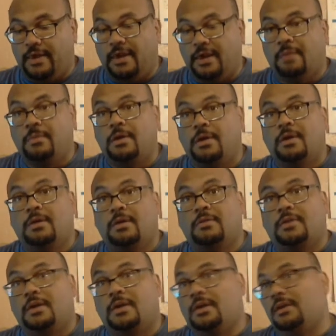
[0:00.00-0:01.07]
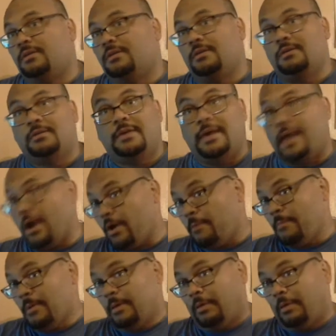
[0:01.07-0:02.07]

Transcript: Cam DeGeorge,